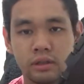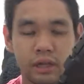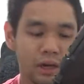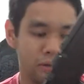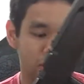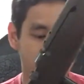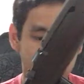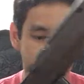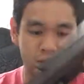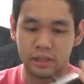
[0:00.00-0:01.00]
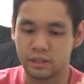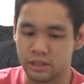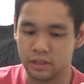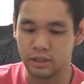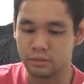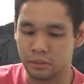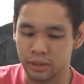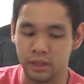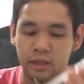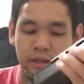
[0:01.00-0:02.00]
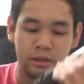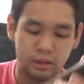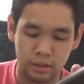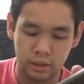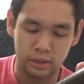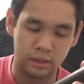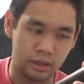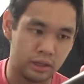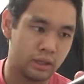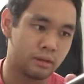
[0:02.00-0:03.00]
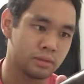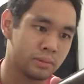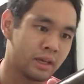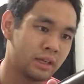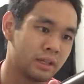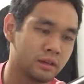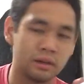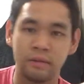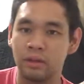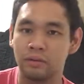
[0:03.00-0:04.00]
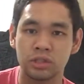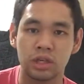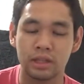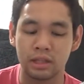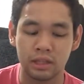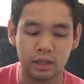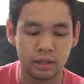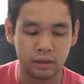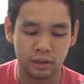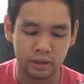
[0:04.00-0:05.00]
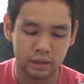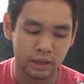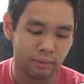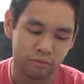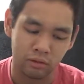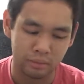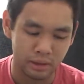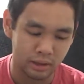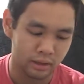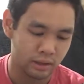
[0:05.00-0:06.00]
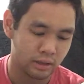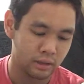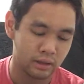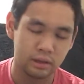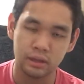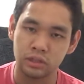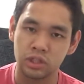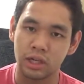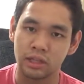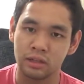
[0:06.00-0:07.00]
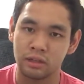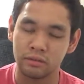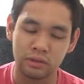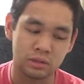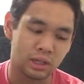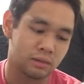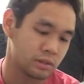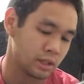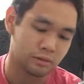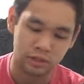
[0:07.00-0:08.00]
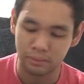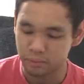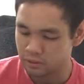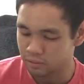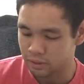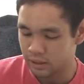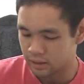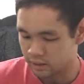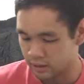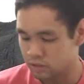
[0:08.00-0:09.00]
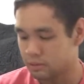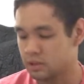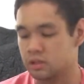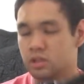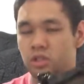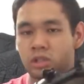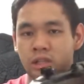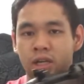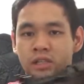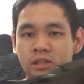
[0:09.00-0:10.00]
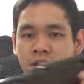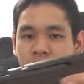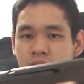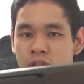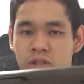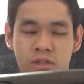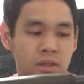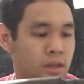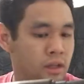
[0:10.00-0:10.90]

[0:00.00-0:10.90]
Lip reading: There we go. That's it. That's money. The King Arms mag in here. I've never shot the thing. The guy before me, he had shot the gun a few times, and that was it. Put it away, and that's why it's in such nice condition. It's